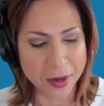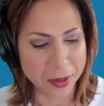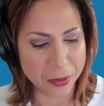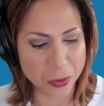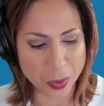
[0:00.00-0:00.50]

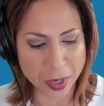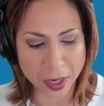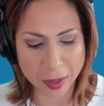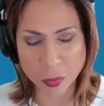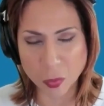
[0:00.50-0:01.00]

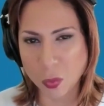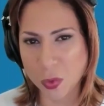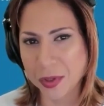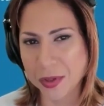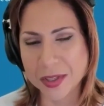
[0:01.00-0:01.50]
dream,
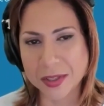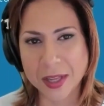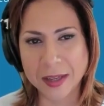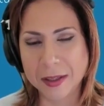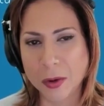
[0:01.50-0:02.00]
whether it's
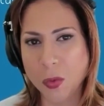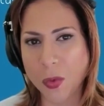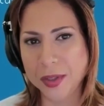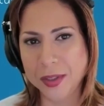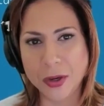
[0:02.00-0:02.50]
that the
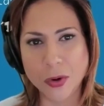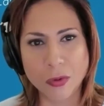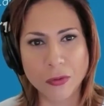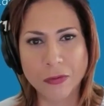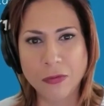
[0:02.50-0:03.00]
one that you're
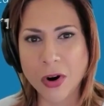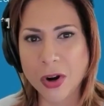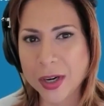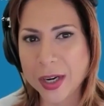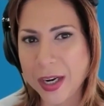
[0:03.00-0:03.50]

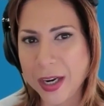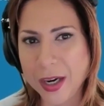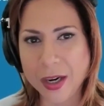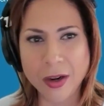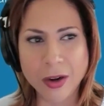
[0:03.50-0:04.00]

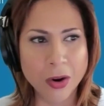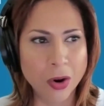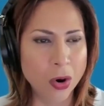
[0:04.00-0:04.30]
falling